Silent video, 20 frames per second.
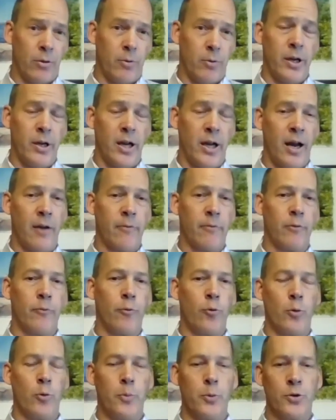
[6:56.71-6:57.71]
3.5
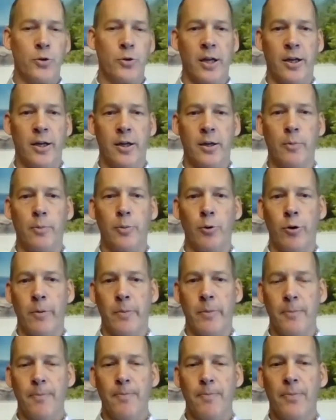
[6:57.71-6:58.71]
or 4%
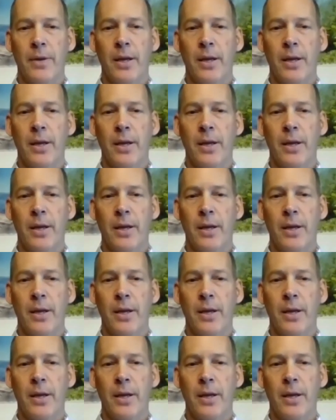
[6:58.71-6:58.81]
unemployment.